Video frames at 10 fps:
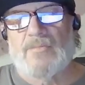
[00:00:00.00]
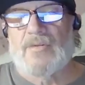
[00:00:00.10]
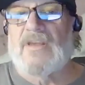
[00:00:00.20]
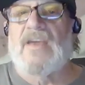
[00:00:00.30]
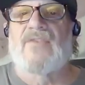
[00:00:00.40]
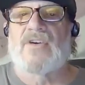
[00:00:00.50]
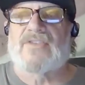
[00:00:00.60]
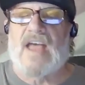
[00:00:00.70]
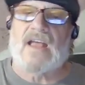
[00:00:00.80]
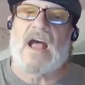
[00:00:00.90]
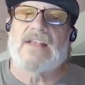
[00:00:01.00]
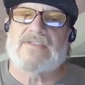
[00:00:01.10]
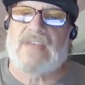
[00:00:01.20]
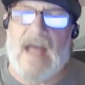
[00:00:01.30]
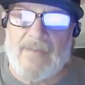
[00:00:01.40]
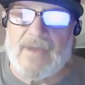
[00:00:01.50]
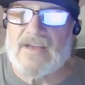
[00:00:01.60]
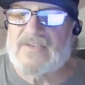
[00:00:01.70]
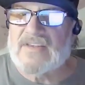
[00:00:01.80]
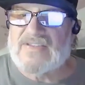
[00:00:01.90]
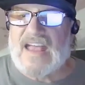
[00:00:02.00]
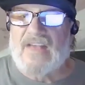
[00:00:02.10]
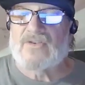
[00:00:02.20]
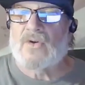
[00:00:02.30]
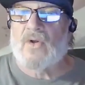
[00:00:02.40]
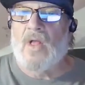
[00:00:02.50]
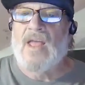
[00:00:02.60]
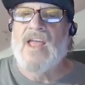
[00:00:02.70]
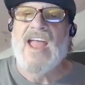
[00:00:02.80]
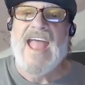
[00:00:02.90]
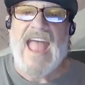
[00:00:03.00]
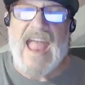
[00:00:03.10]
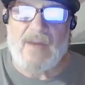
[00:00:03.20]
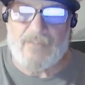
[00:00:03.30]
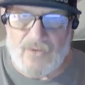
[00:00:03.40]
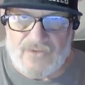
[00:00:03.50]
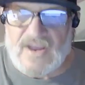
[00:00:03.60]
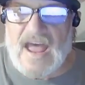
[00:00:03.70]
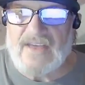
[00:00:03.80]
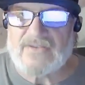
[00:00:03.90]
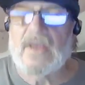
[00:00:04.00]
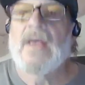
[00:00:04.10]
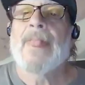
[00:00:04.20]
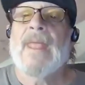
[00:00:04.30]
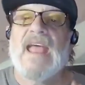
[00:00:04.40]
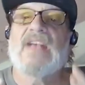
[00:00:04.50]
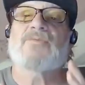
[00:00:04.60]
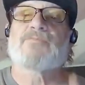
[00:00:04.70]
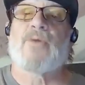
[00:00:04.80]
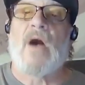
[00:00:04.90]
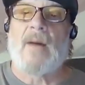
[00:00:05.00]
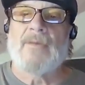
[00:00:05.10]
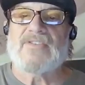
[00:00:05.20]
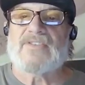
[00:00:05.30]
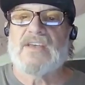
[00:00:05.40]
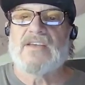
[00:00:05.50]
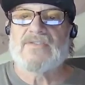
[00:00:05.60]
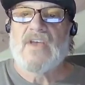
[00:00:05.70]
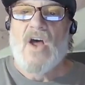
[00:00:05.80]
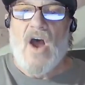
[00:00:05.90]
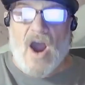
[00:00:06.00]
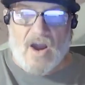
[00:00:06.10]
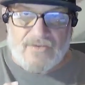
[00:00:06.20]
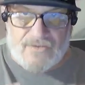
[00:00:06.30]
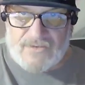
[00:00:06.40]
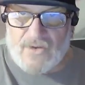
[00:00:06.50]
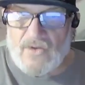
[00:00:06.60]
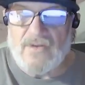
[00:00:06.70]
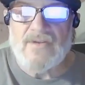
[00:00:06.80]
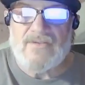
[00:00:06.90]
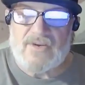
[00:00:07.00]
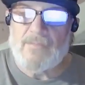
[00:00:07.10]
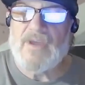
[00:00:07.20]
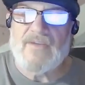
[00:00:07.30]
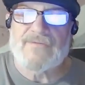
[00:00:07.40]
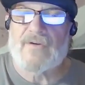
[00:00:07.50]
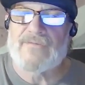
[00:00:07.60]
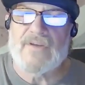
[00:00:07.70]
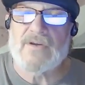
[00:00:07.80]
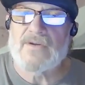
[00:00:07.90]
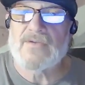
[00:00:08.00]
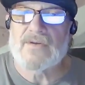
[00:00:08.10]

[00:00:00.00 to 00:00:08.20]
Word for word: believers that God's timing is intentional and precise. His promises are certain to be fulfilled.